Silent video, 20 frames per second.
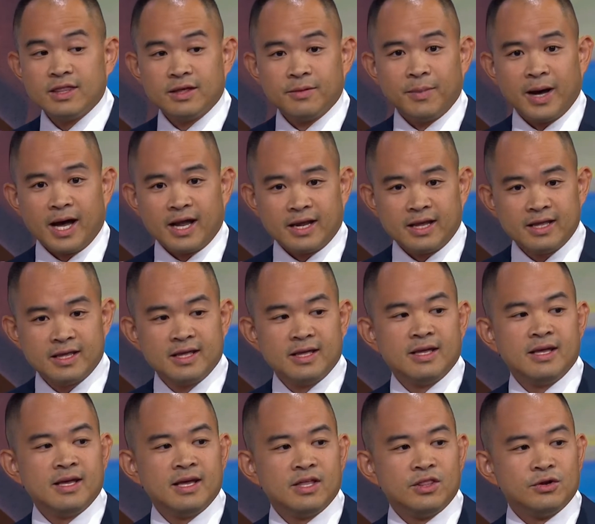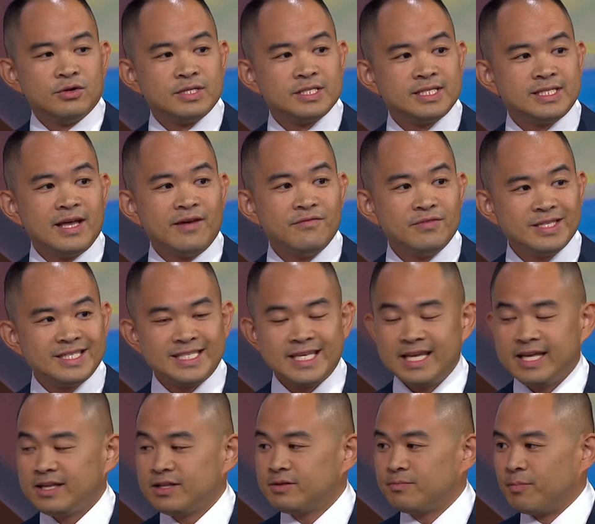the body. There's
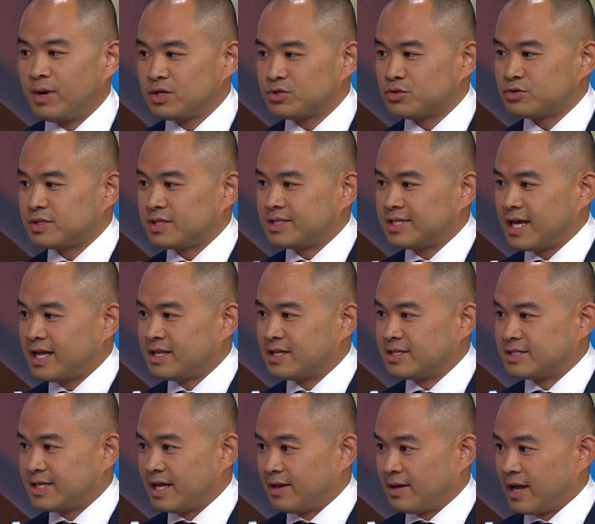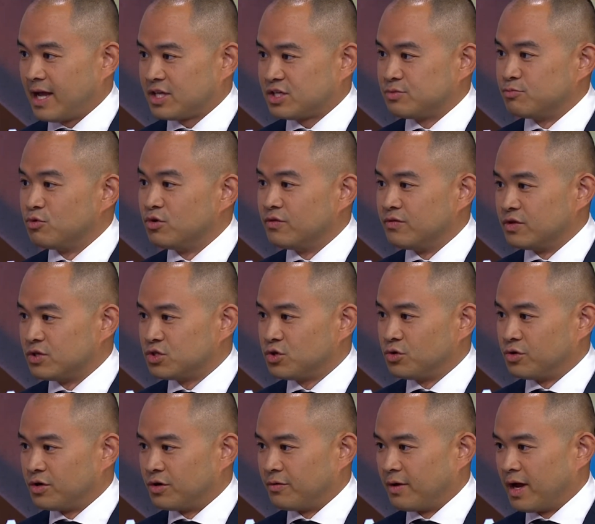17 muscles and tendons that actually move the
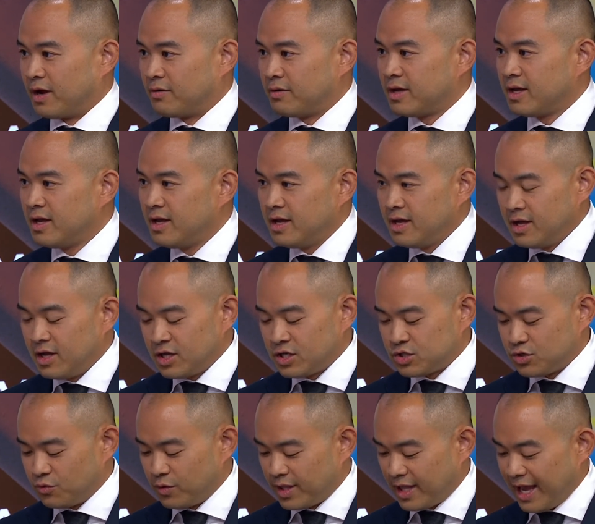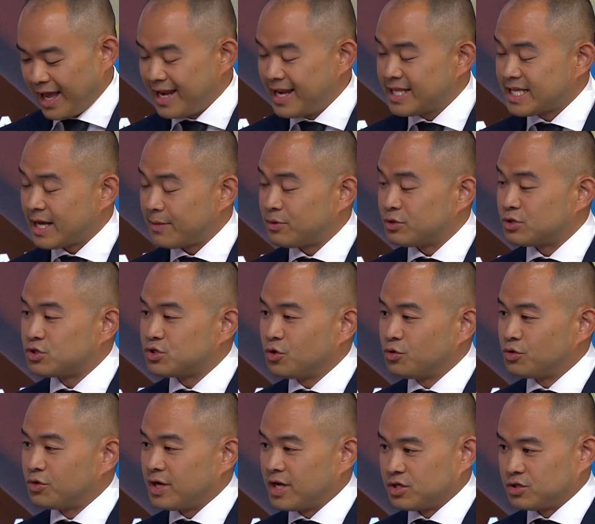shoulder around. So with any type of
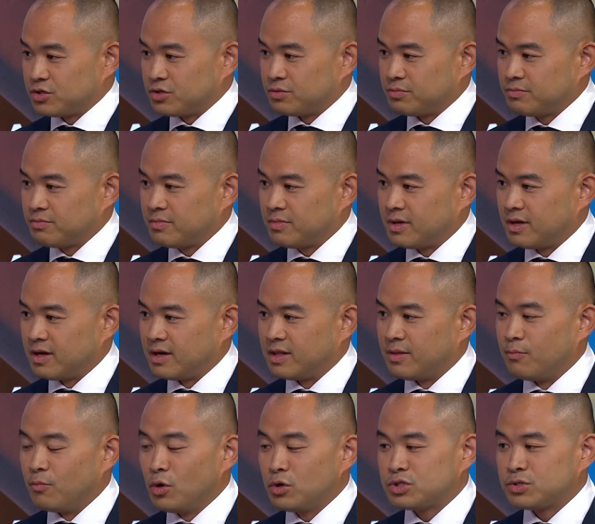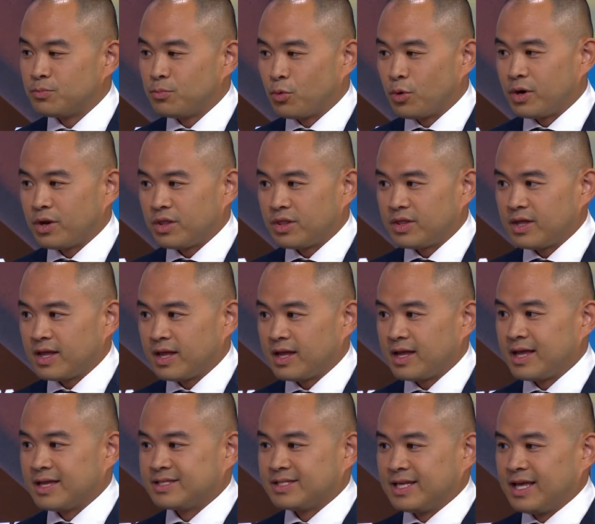shoulder issue, the most important thing
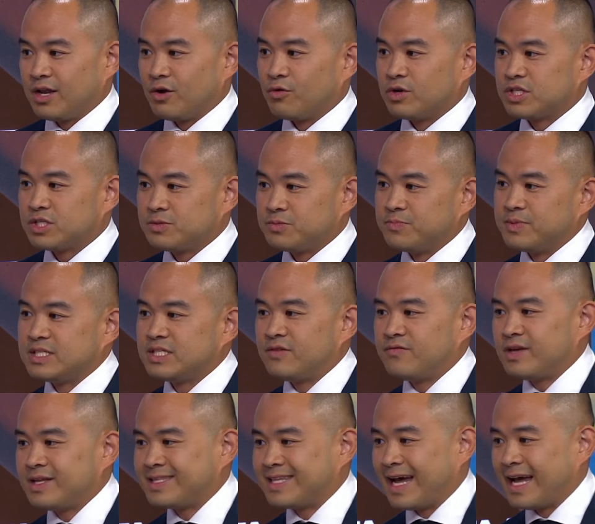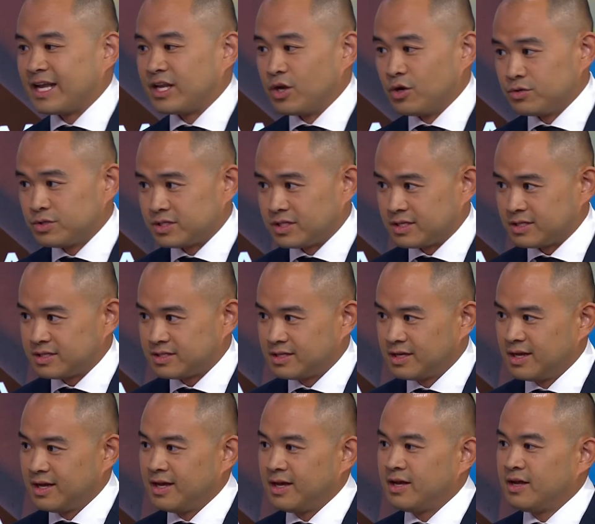is to get a specific diagnosis
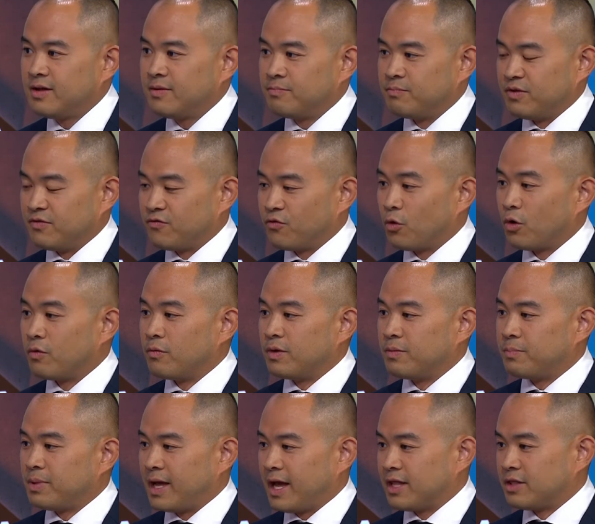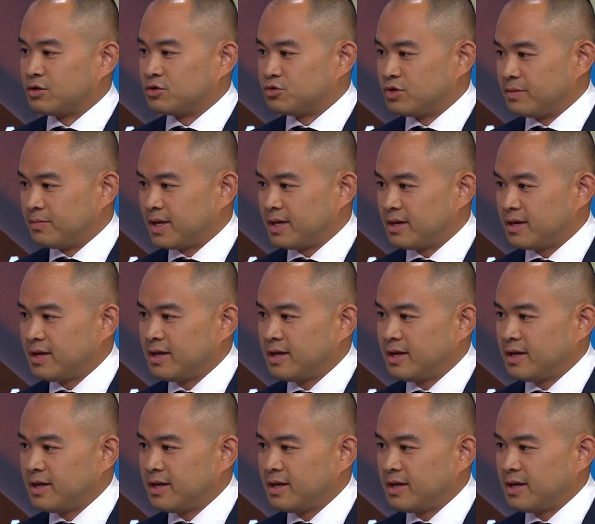before we plan the treatment.